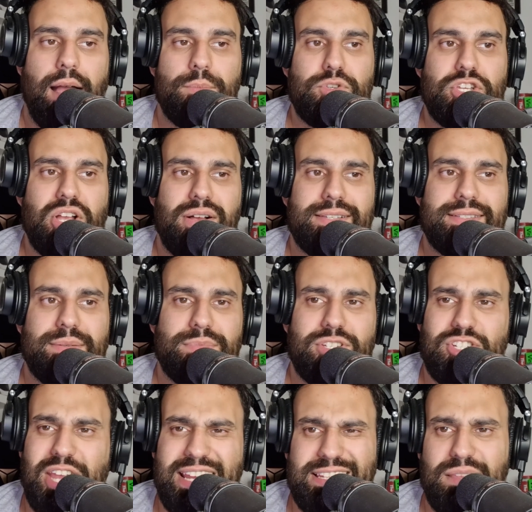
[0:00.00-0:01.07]
She asked him to
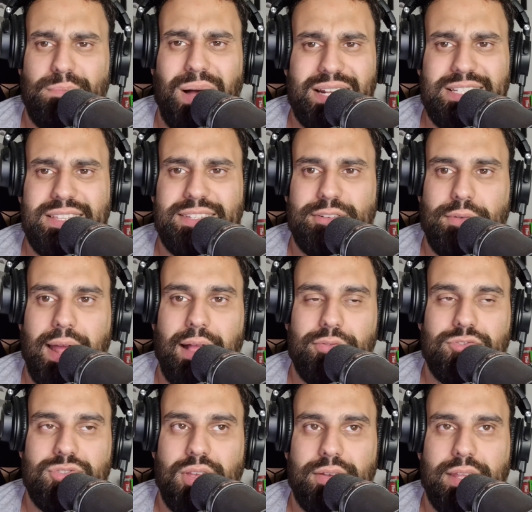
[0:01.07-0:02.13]
change the buttons
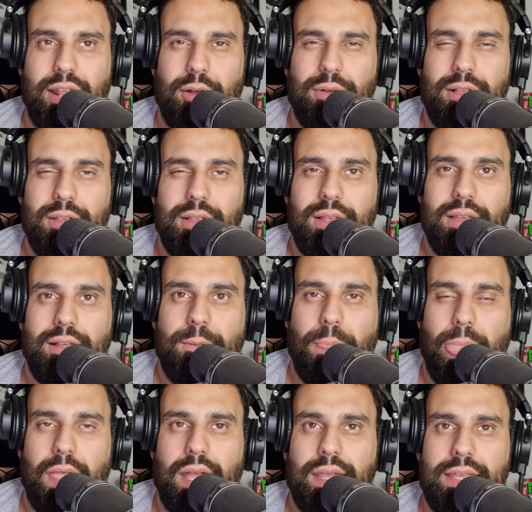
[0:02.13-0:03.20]
around. So,
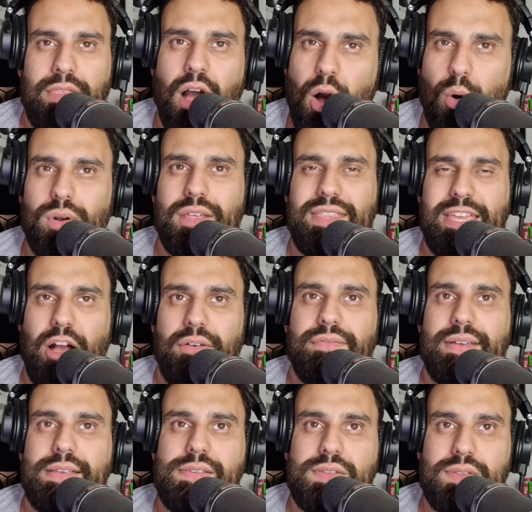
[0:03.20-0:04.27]
in the whole of the
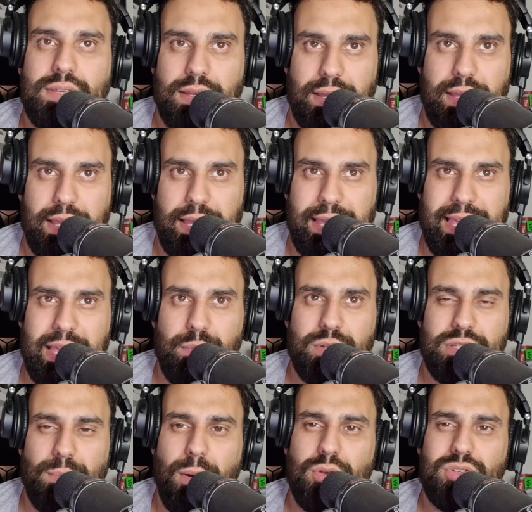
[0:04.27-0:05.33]
office, he
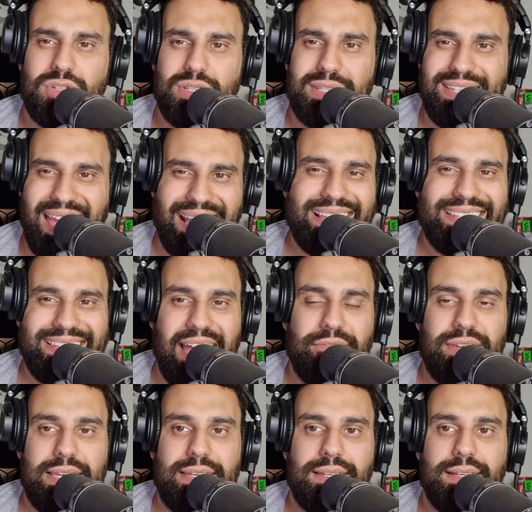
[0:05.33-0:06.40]
was the most tech
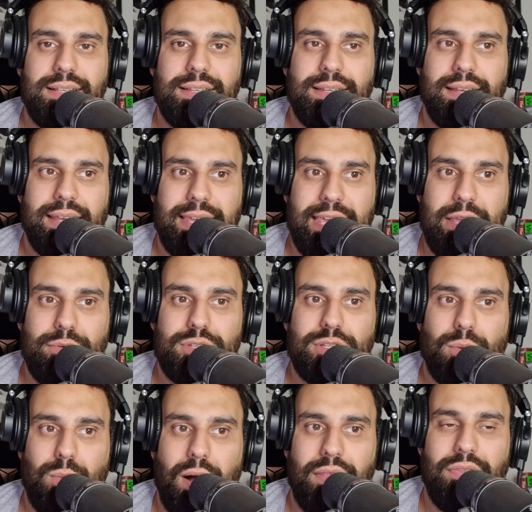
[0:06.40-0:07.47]
savvy. He was
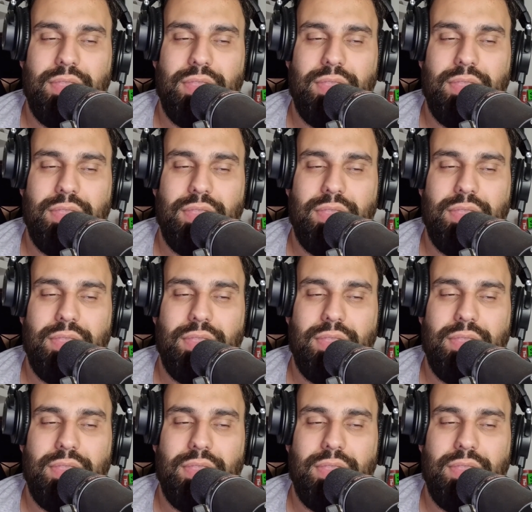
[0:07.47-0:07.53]
the one